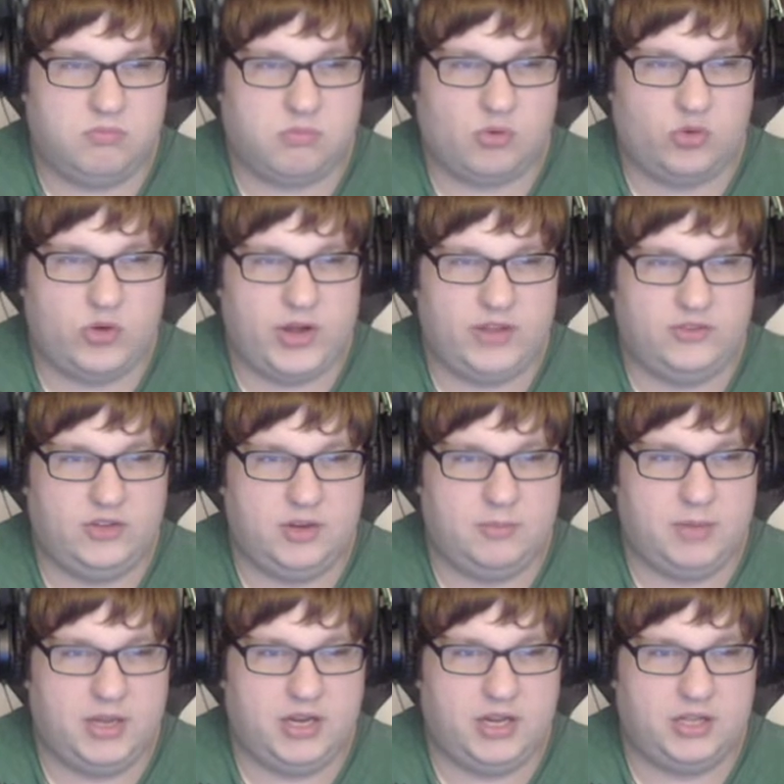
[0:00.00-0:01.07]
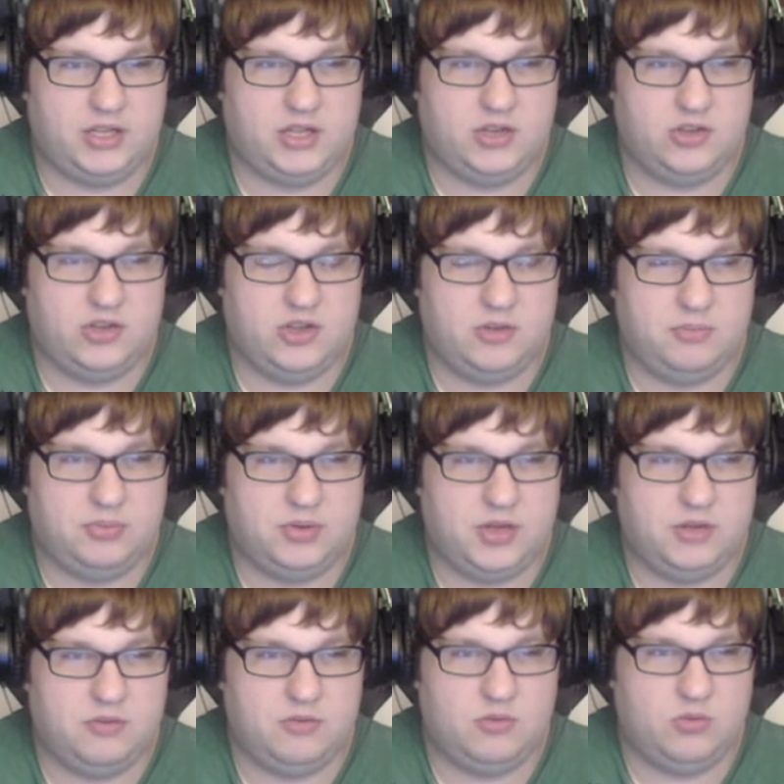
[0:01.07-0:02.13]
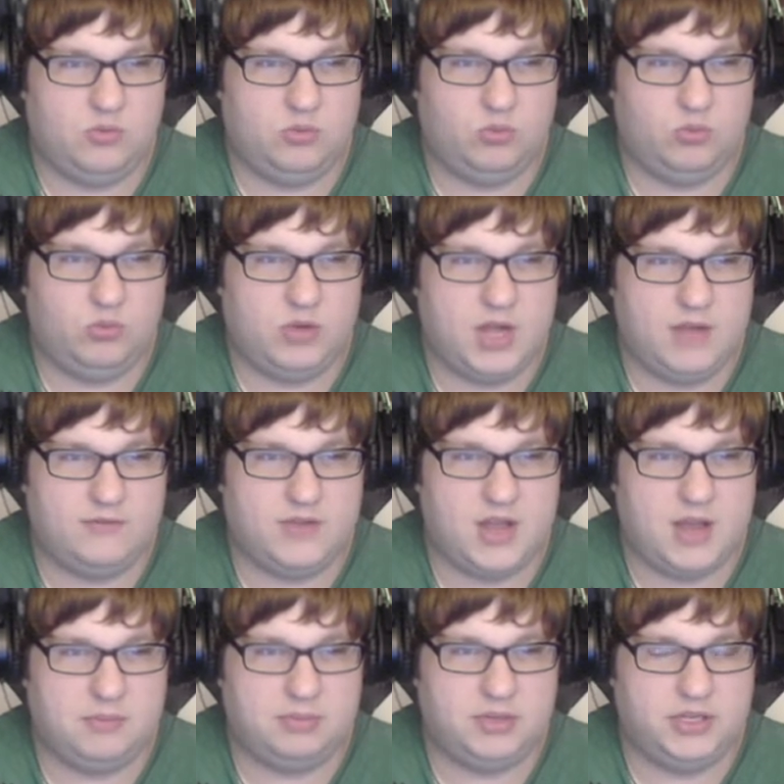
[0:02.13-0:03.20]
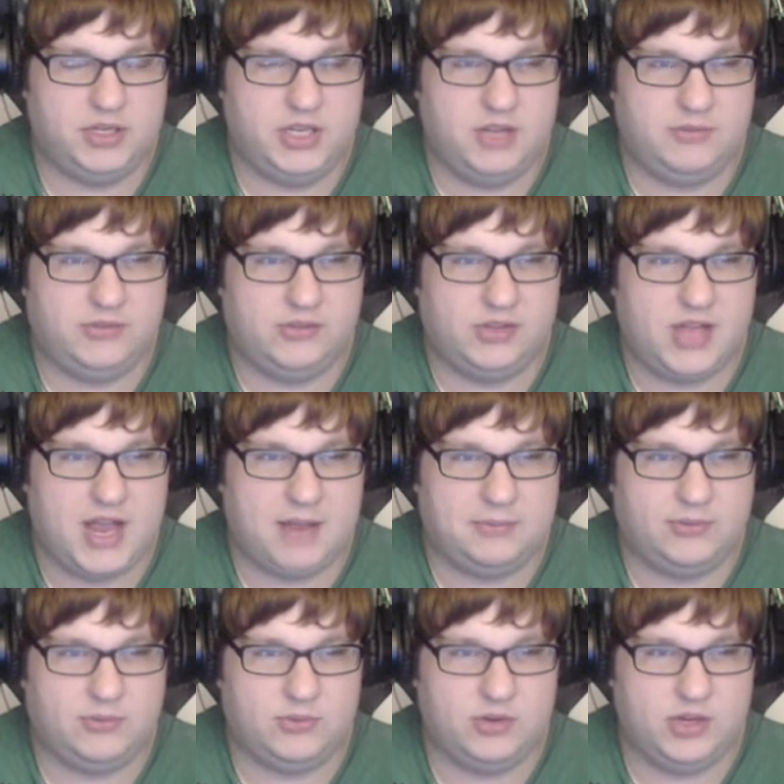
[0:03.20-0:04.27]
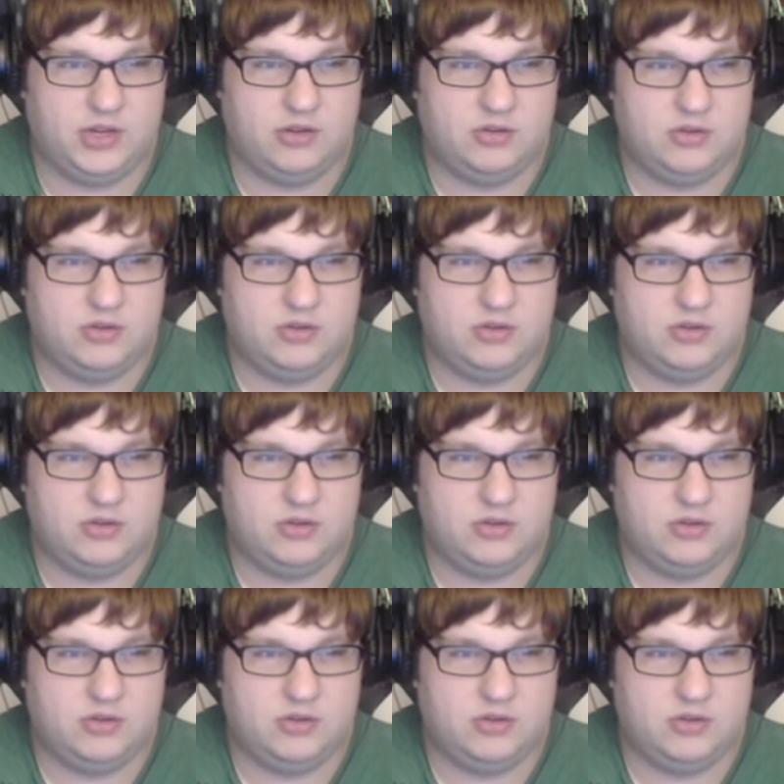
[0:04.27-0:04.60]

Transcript: Granted, it might not kill you, but I've got plenty of slaps for you.